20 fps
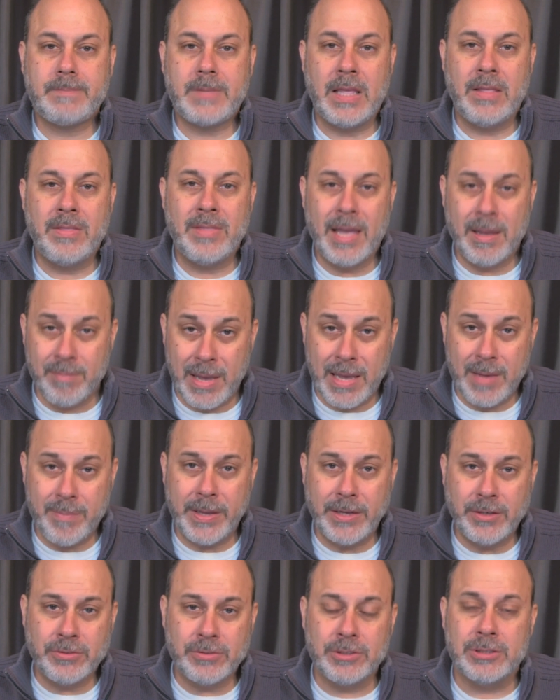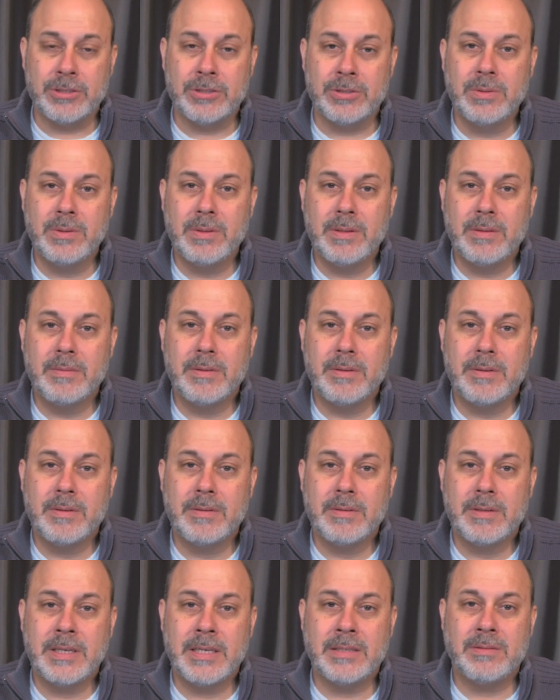That may be true
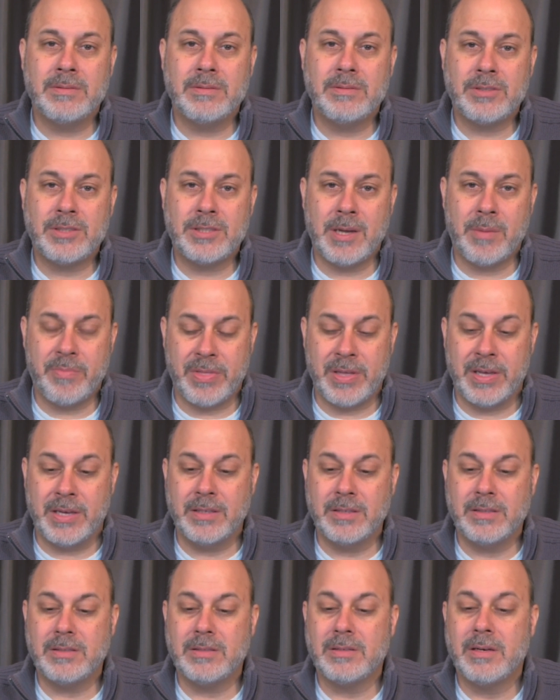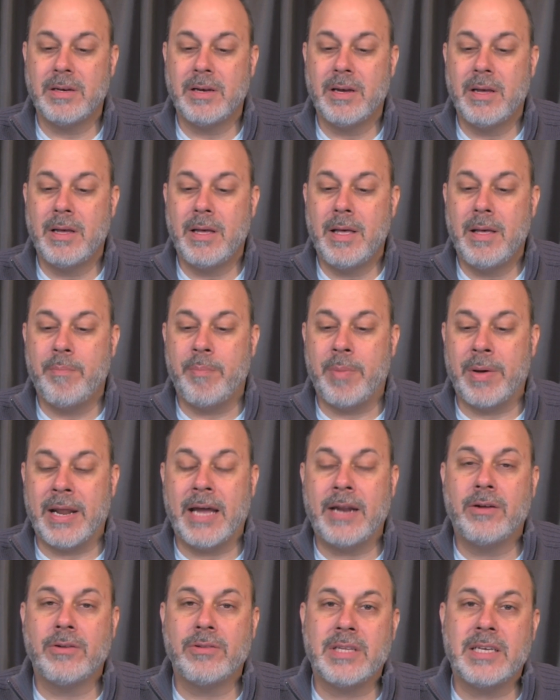in some things, but
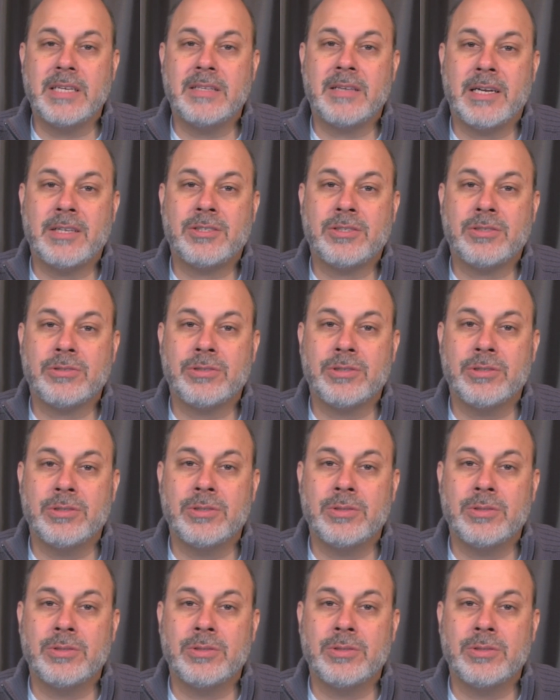I don't think that's true